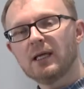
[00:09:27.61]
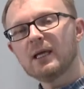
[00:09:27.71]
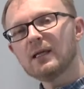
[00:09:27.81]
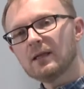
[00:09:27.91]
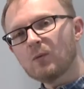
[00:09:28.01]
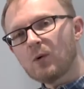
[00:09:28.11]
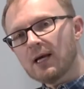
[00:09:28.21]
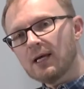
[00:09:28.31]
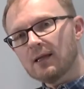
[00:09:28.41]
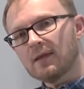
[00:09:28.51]
in the
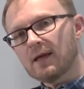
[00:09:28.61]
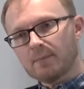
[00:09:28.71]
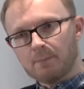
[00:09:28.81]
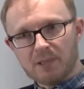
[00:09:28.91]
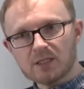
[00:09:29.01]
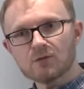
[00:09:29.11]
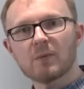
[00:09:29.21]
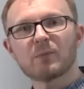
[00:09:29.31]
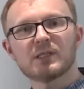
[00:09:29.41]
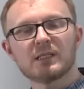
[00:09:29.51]
way that best
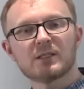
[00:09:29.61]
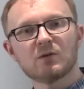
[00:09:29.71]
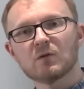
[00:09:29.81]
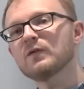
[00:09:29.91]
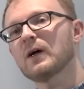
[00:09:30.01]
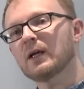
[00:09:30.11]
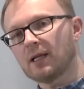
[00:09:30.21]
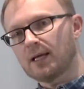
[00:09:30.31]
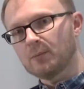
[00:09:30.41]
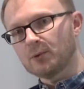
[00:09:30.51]
represents your
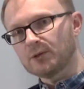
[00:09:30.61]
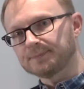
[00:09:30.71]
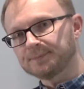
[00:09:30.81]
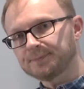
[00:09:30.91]
final output.